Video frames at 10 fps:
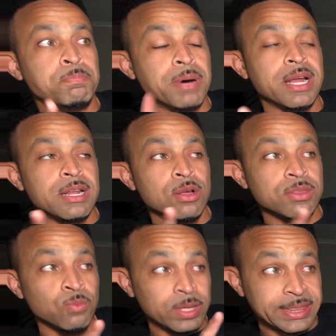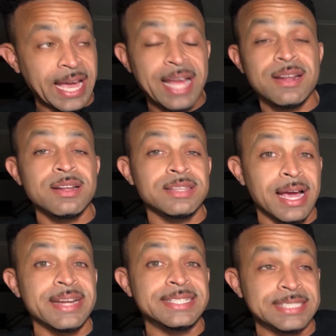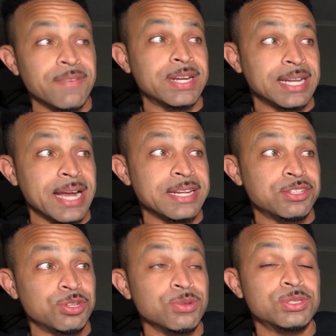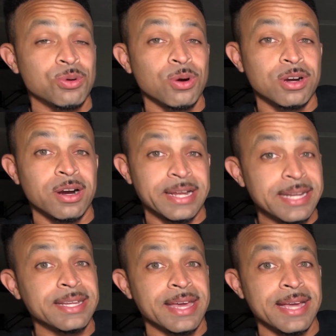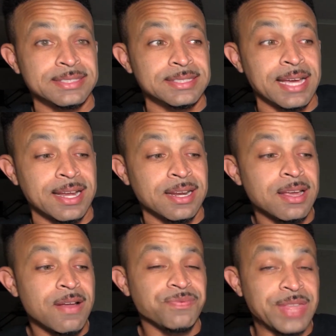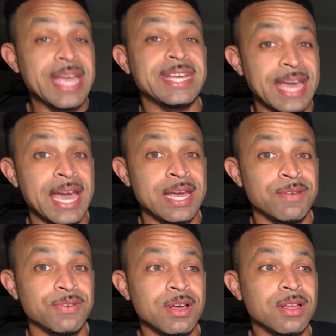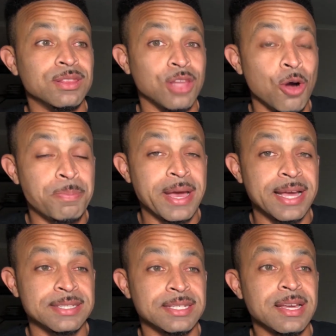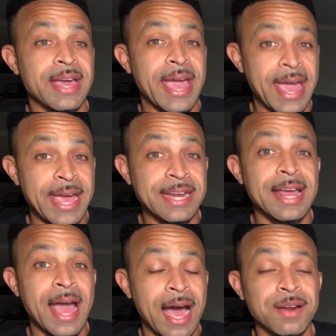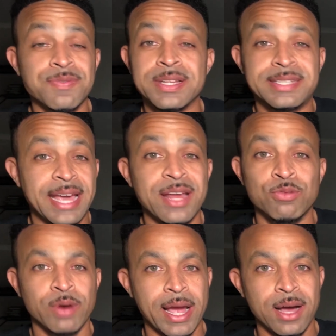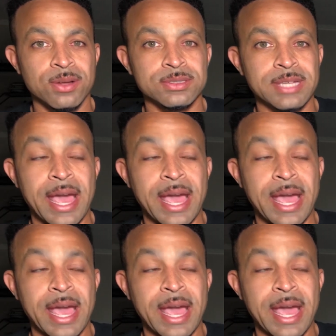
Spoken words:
But what that 97-92 scorecard indicates is that they gave Lopez 8 out of the 10 rounds.